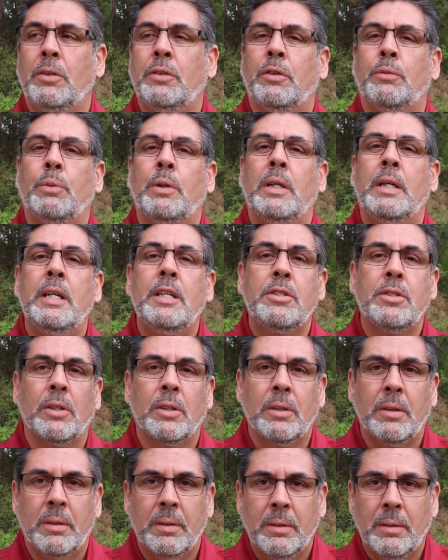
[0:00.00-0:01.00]
on the
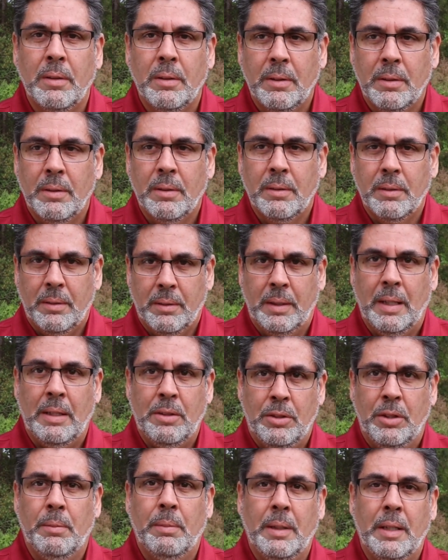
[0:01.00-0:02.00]
religion
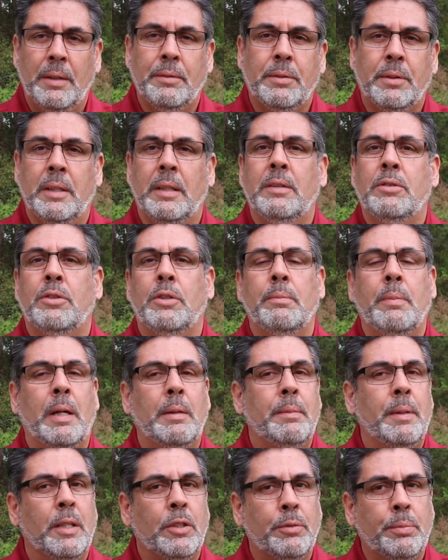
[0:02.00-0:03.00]
that she believes in, she
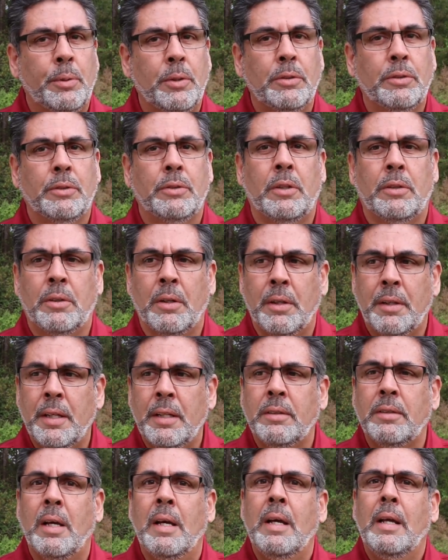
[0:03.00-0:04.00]
might be experiencing certain
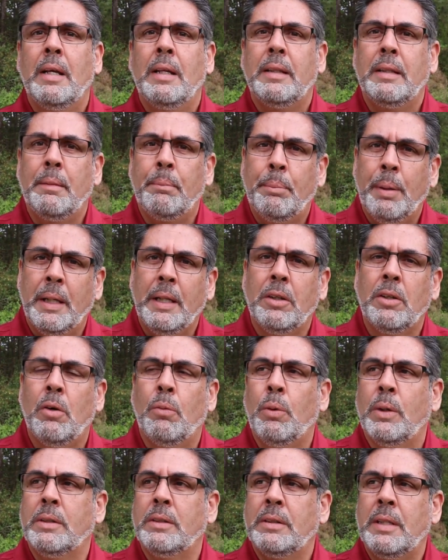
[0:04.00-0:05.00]
things. Depending
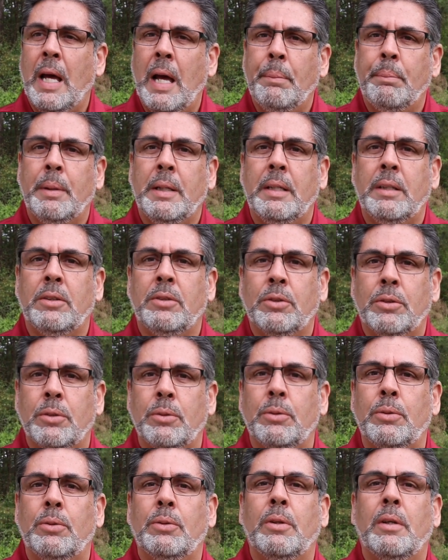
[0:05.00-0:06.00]
on what is happening
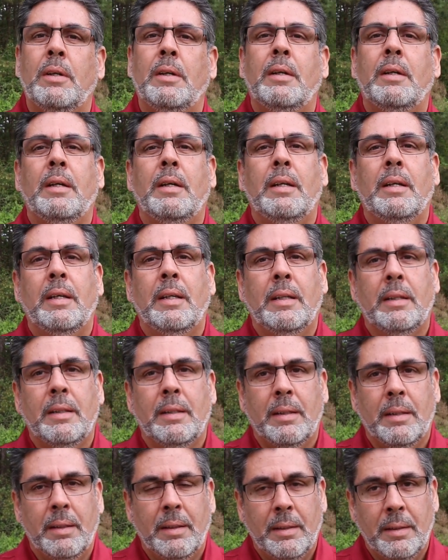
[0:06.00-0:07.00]
to
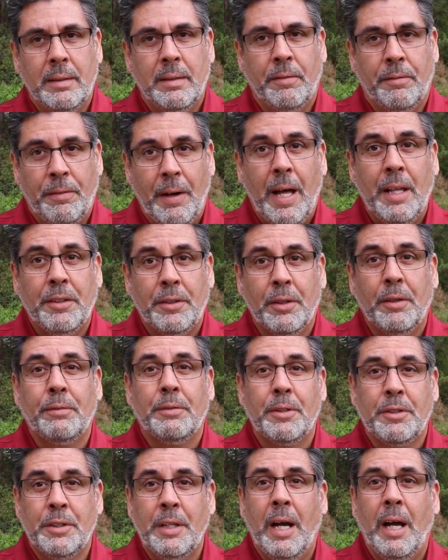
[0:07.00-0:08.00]
the father
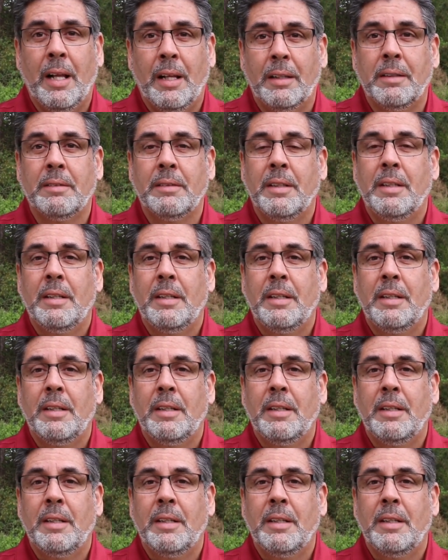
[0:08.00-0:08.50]
of the child,